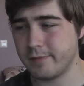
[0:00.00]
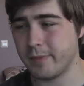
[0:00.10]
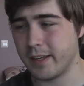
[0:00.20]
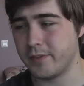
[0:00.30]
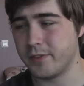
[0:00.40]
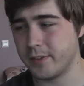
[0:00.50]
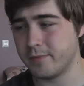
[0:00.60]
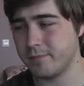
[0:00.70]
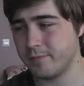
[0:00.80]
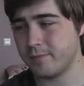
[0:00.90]
metaphor.
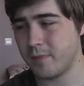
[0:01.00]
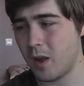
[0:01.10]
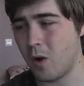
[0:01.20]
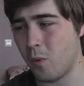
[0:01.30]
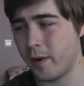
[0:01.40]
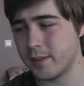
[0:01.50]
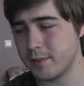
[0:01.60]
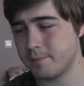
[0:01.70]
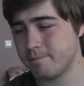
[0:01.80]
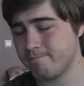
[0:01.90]

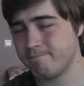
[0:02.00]
Always.